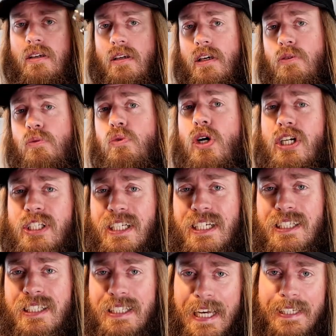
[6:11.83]
It works
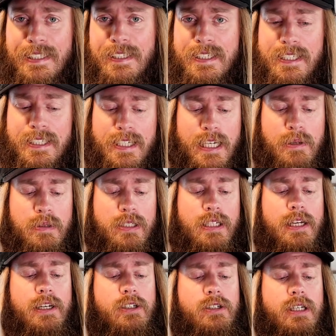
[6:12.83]
exactly the same as the
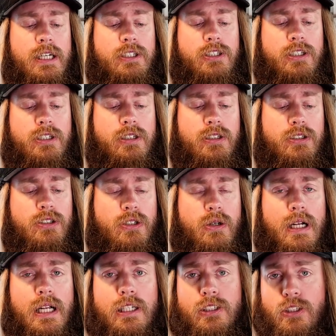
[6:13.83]
other connection, so
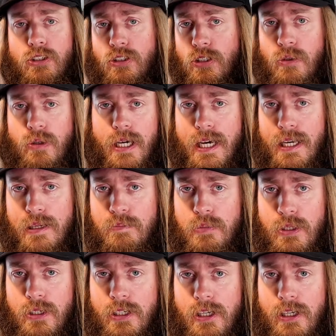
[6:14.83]
I'll just go ahead and put it